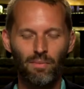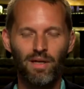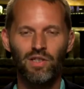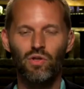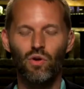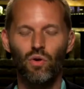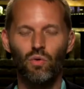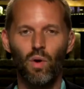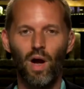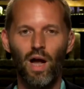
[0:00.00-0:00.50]

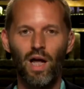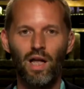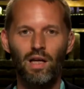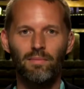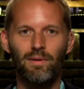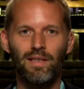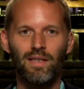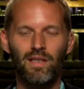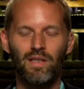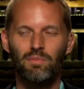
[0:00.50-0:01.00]
going wild about
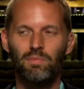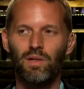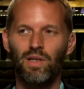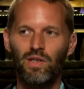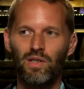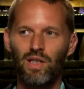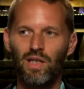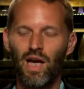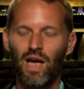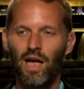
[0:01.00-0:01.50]
this because he
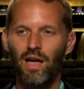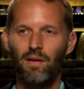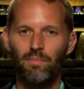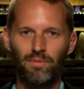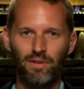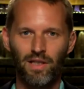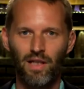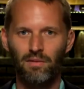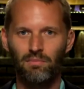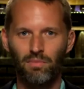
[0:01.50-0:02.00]
got up at the
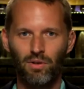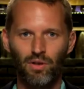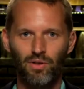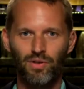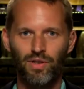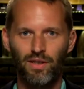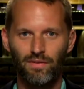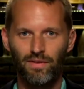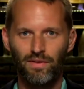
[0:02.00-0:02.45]
Edinburgh TV